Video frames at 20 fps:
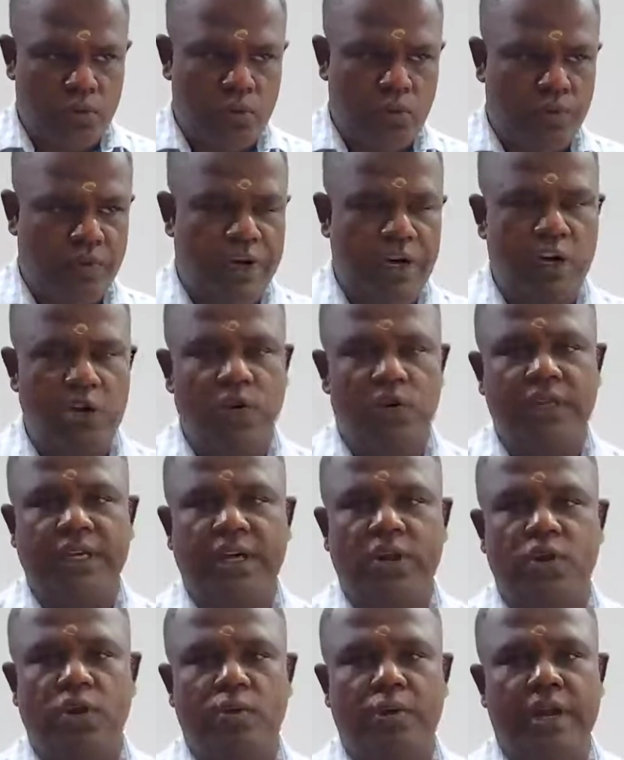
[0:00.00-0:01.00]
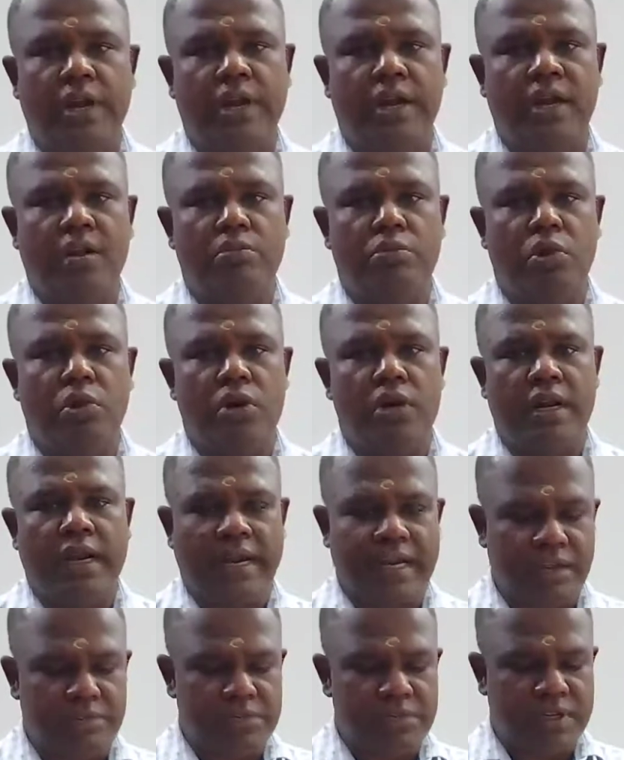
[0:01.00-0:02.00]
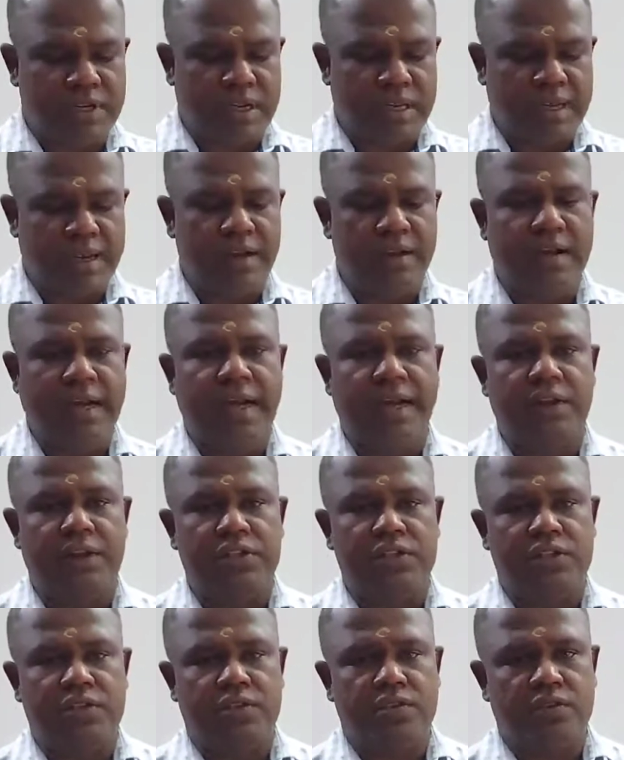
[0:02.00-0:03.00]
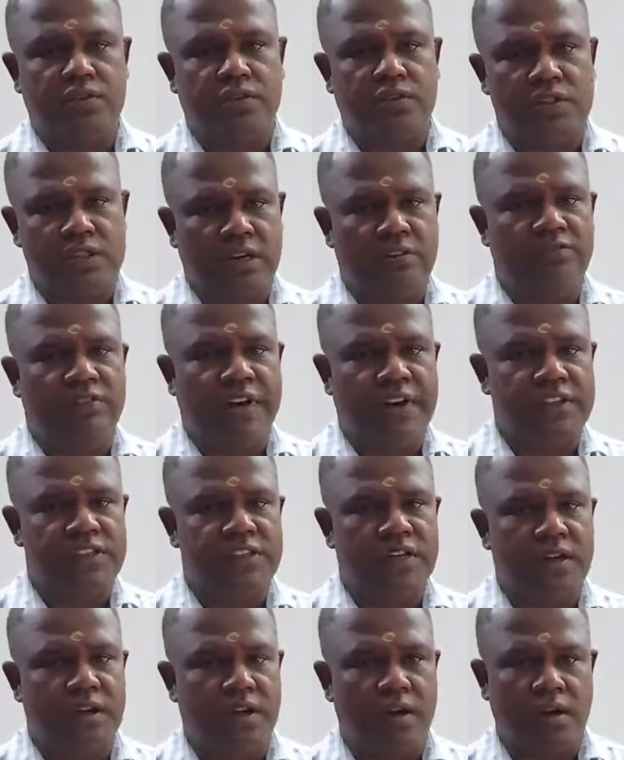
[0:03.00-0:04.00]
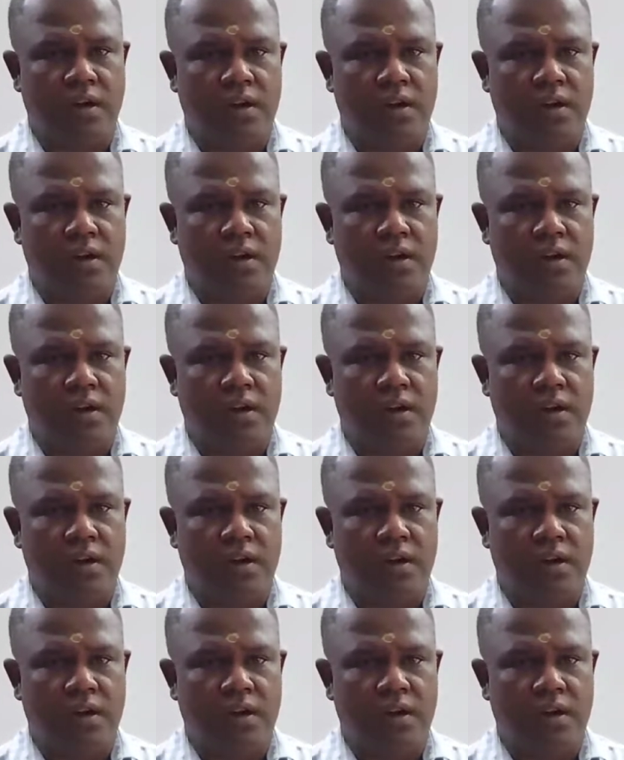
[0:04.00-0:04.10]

withdraw that covalently bonded atoms like nitrogen, sulfur, etc.